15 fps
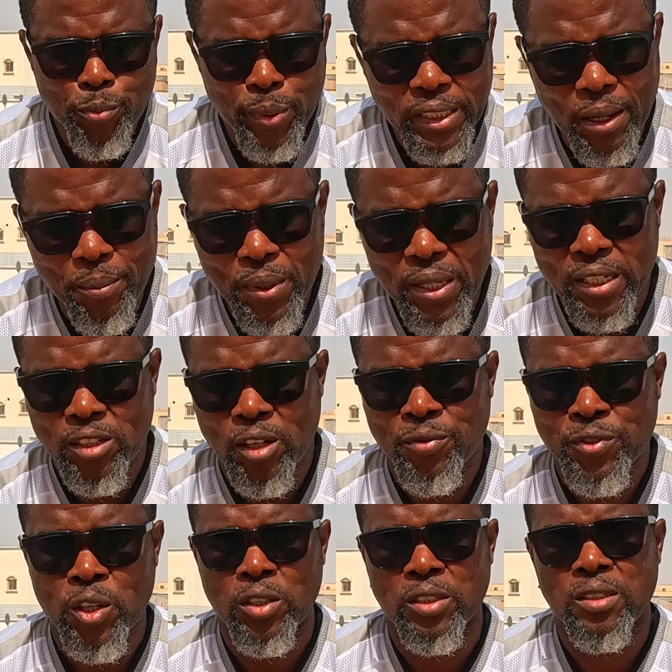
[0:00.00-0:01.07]
breathability, of
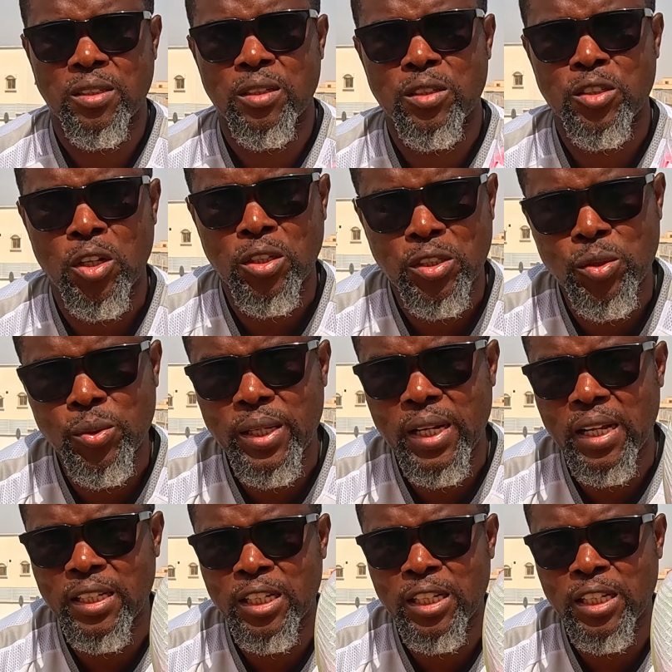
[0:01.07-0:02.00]
course, just looking at